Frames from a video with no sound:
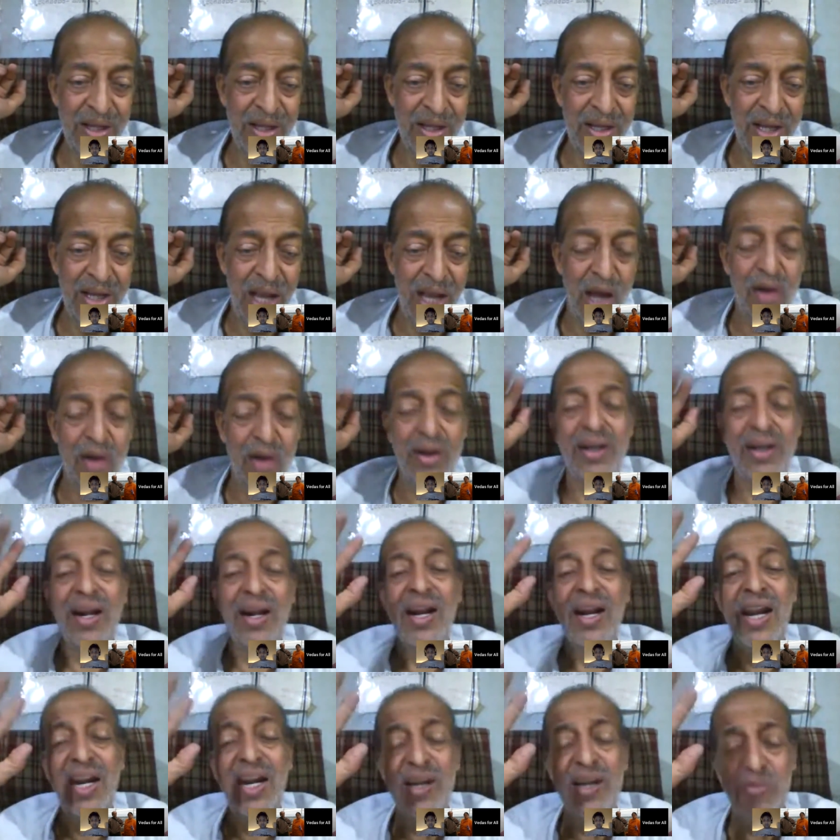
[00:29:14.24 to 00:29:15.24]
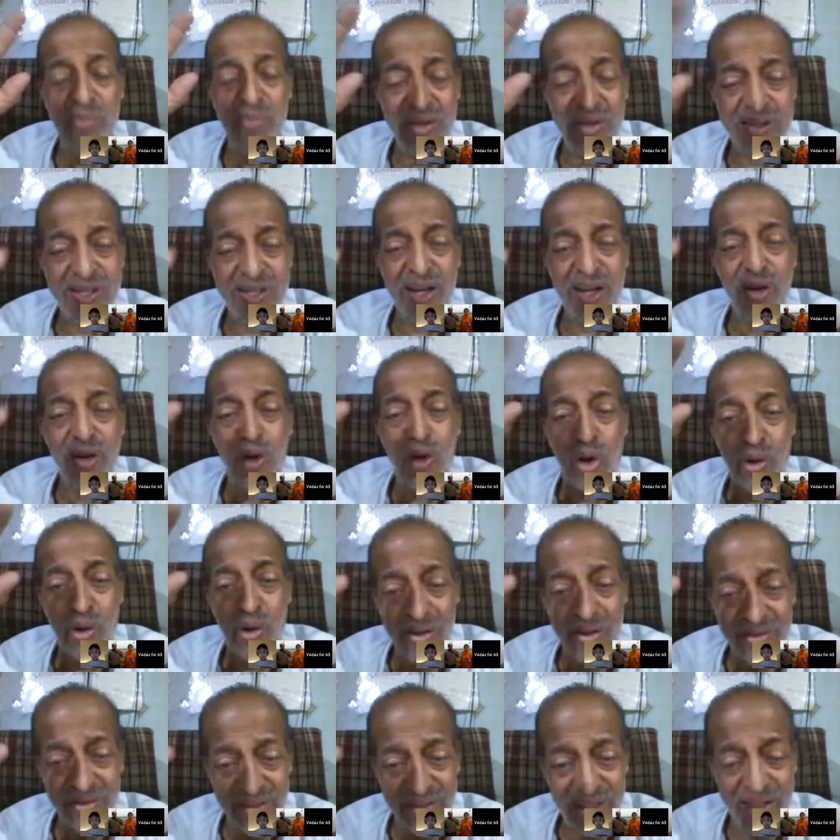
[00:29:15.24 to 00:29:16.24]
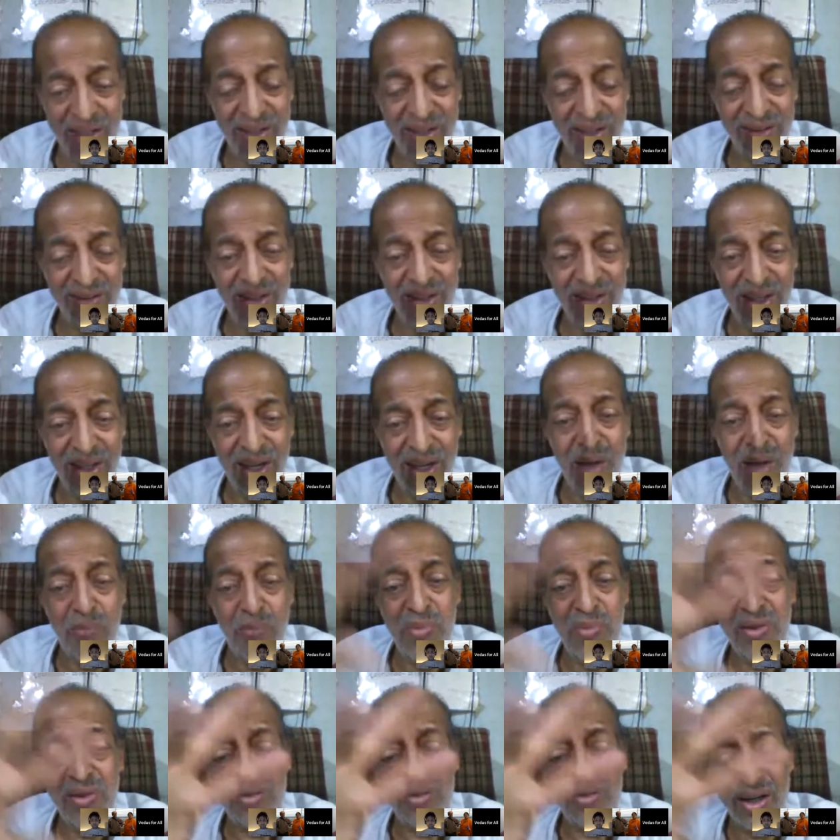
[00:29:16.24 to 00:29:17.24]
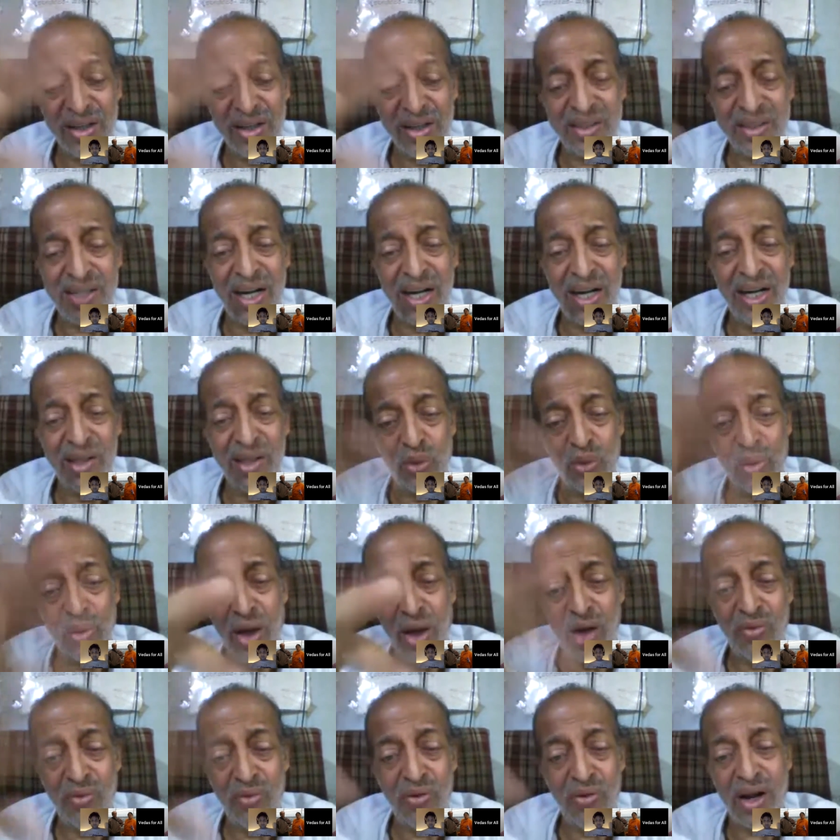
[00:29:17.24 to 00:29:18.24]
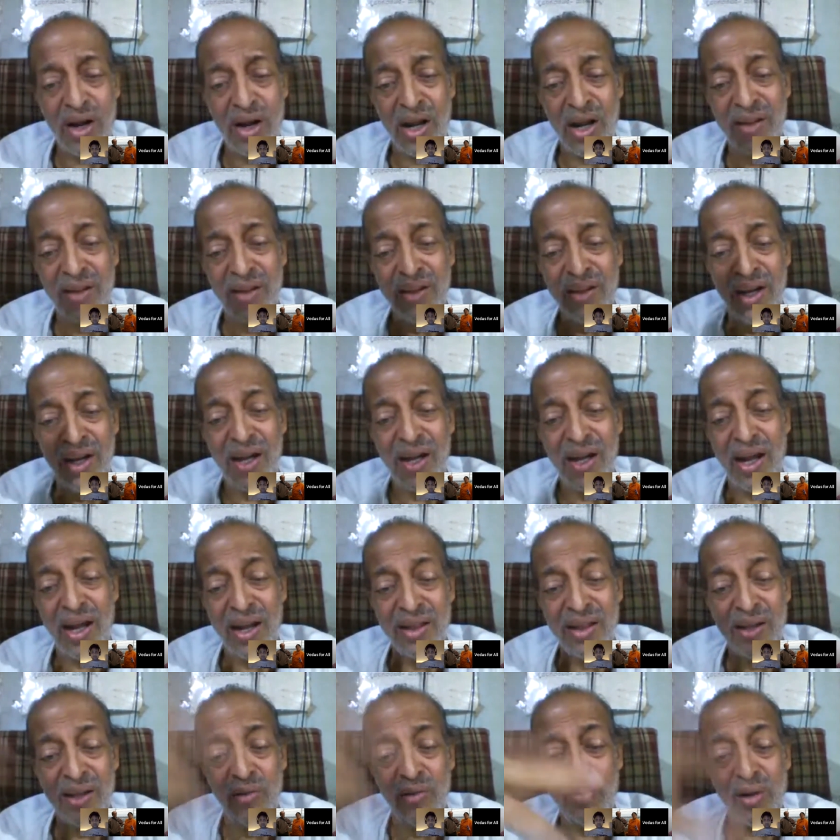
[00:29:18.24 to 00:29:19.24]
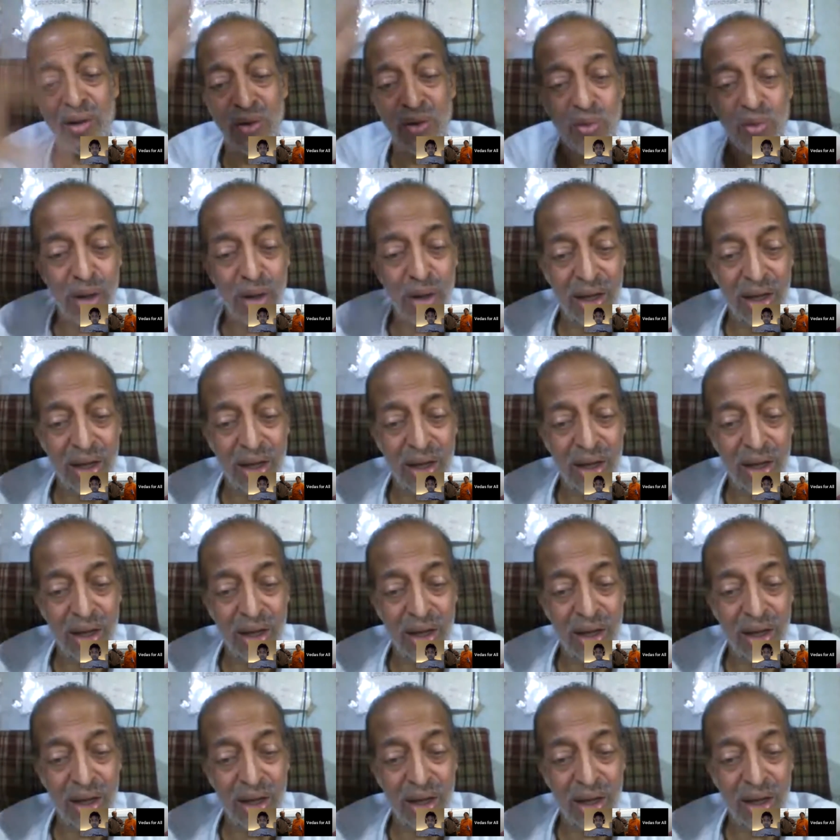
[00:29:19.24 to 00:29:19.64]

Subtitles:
Our great mistake always is misunderstanding Sukha for Ananda and Ananda for Sukha.